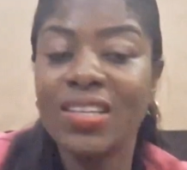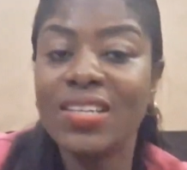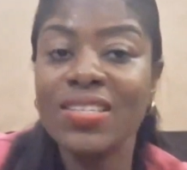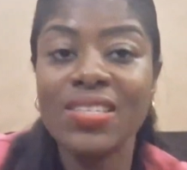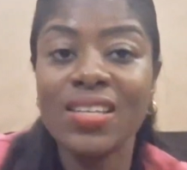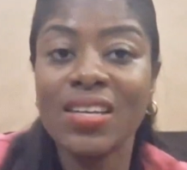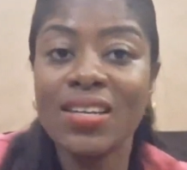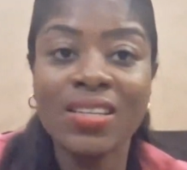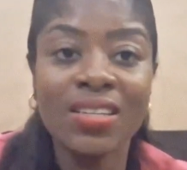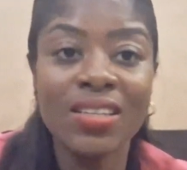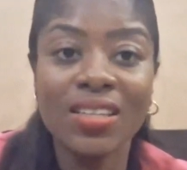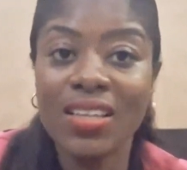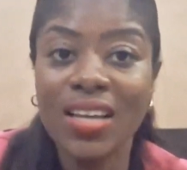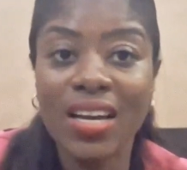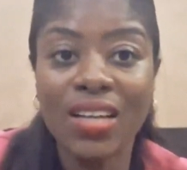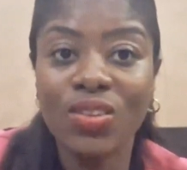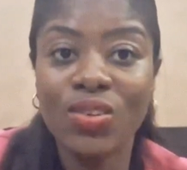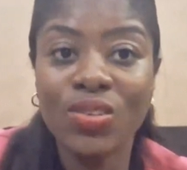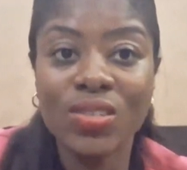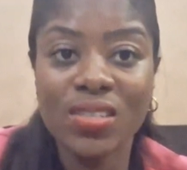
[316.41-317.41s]
They said
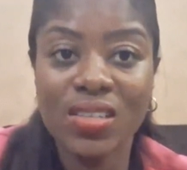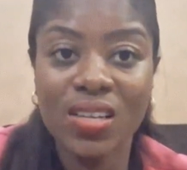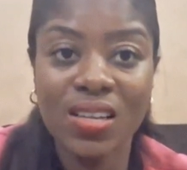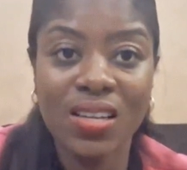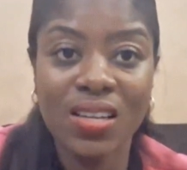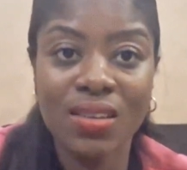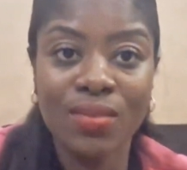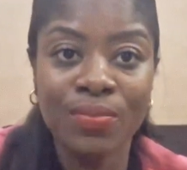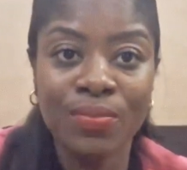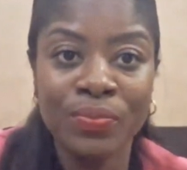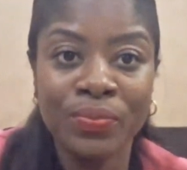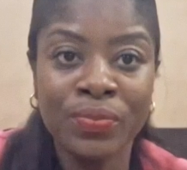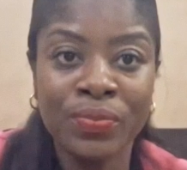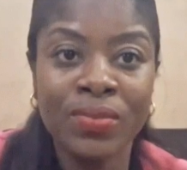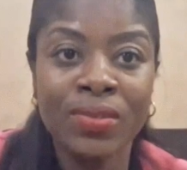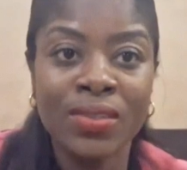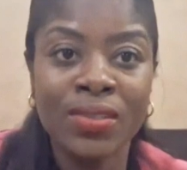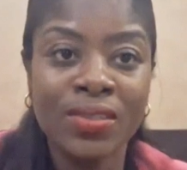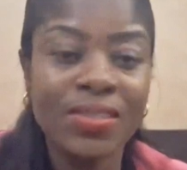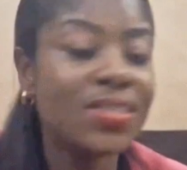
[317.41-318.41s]
they're not selling
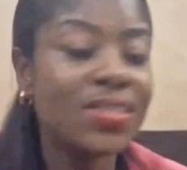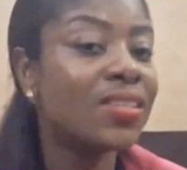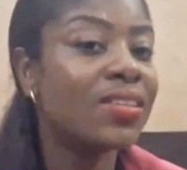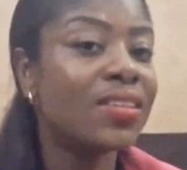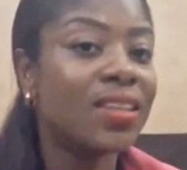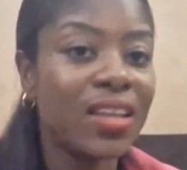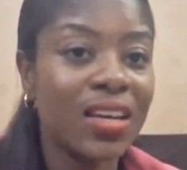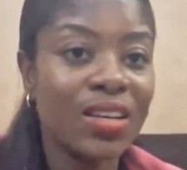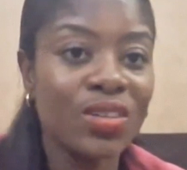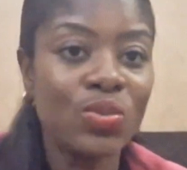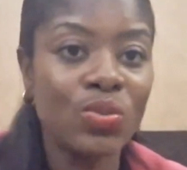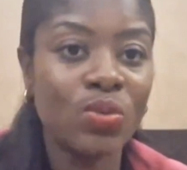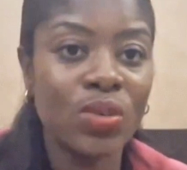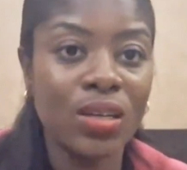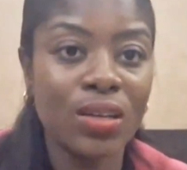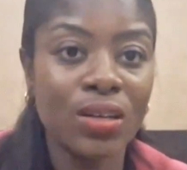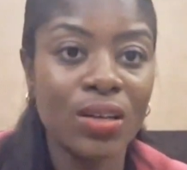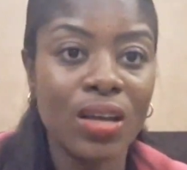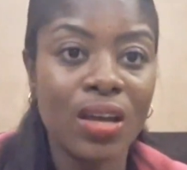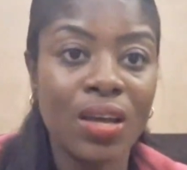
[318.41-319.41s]
till next
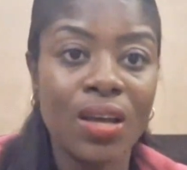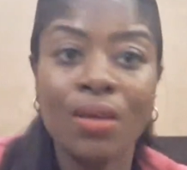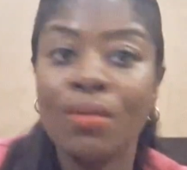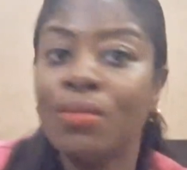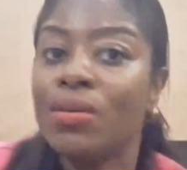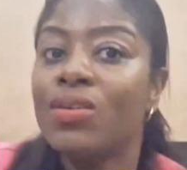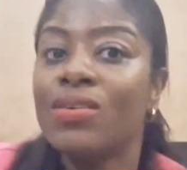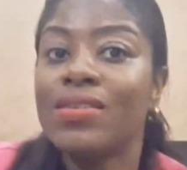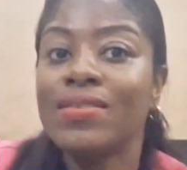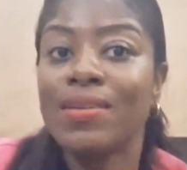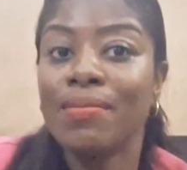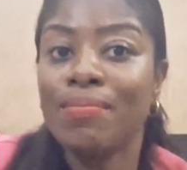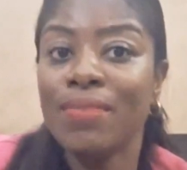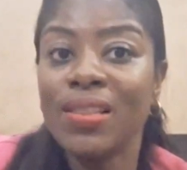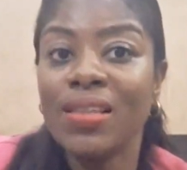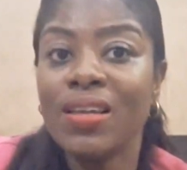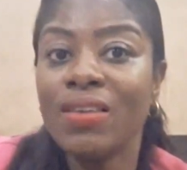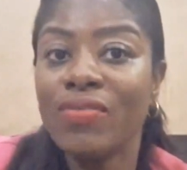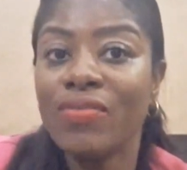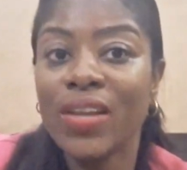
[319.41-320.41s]
week because they
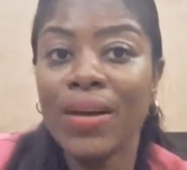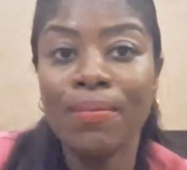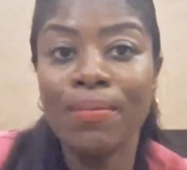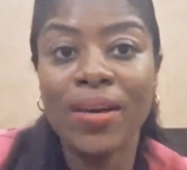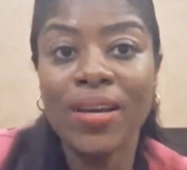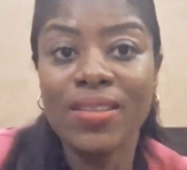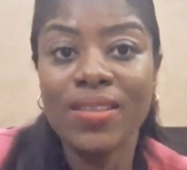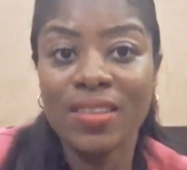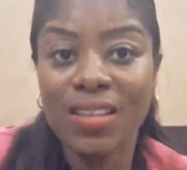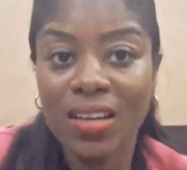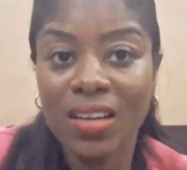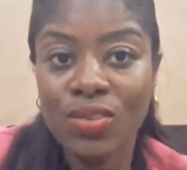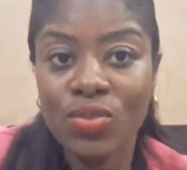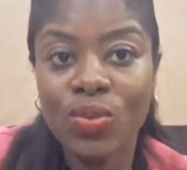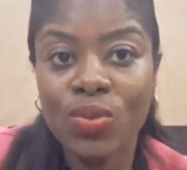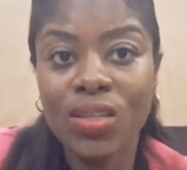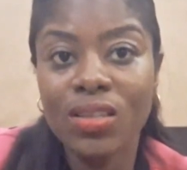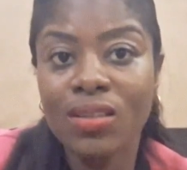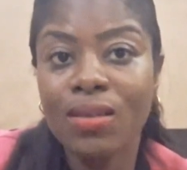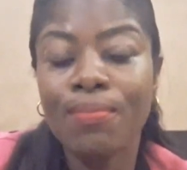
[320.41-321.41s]
believe that by
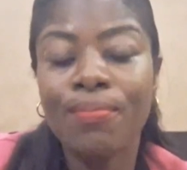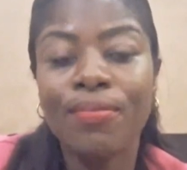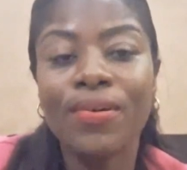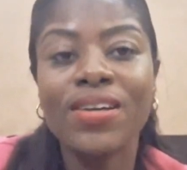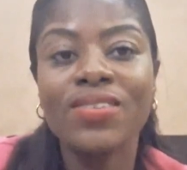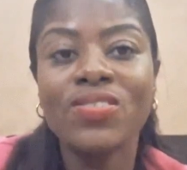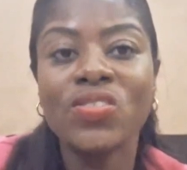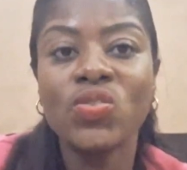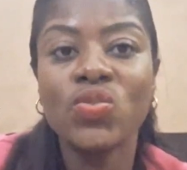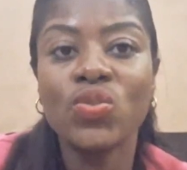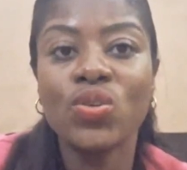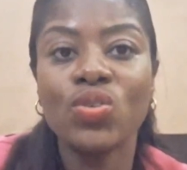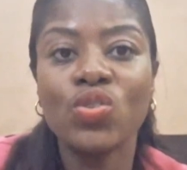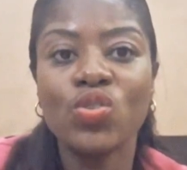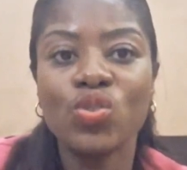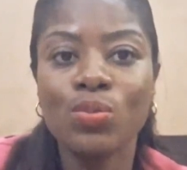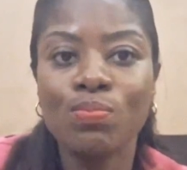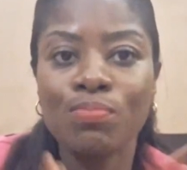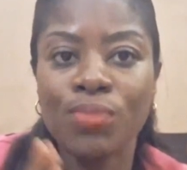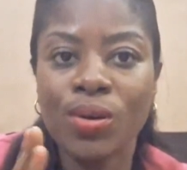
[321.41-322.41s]
next week the price is
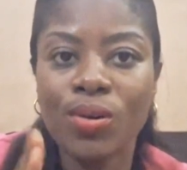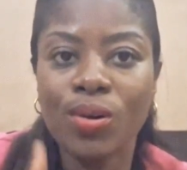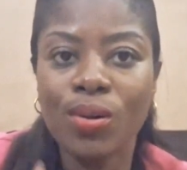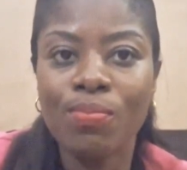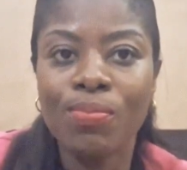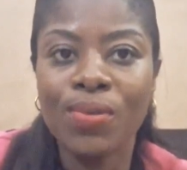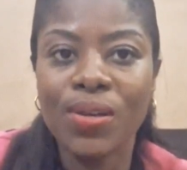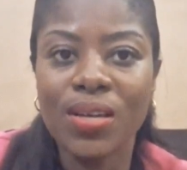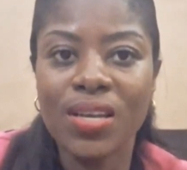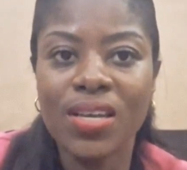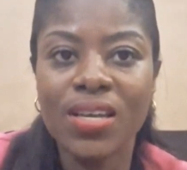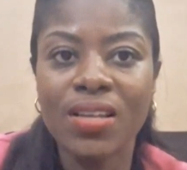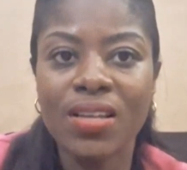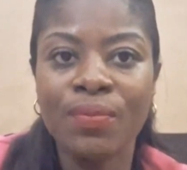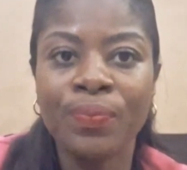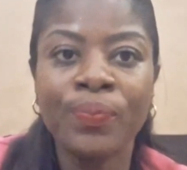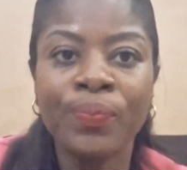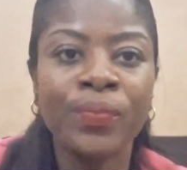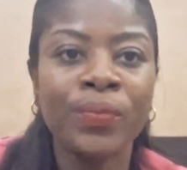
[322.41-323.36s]
going to pick up again.